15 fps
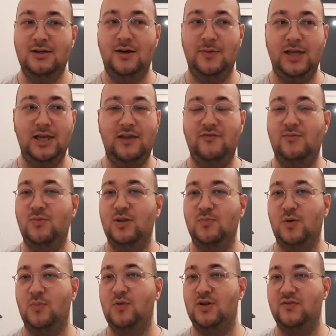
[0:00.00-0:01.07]
I mean, even with
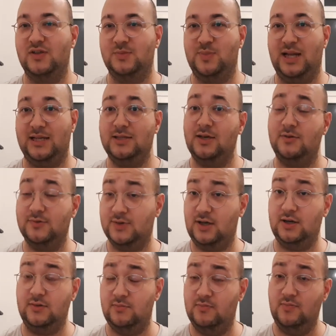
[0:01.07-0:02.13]
my previous plateaus,
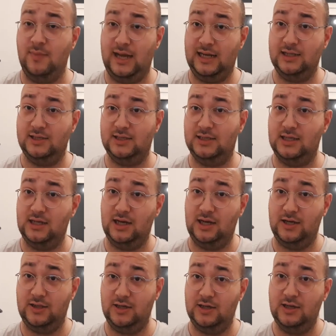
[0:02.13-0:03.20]
I managed to
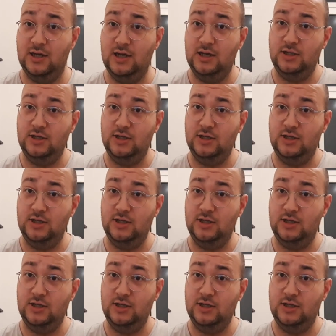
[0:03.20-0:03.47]
either